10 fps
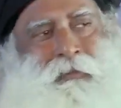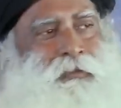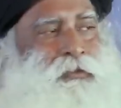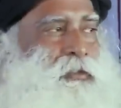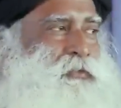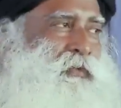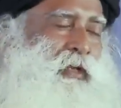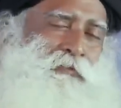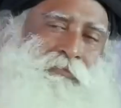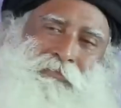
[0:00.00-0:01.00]
So his
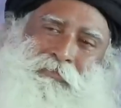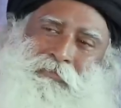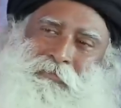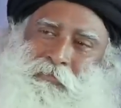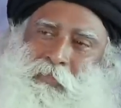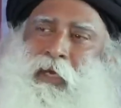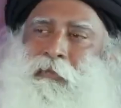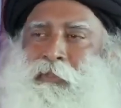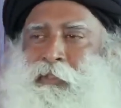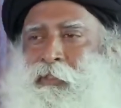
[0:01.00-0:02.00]
wife,
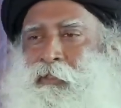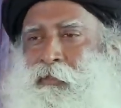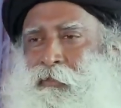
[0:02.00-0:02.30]
Parvati,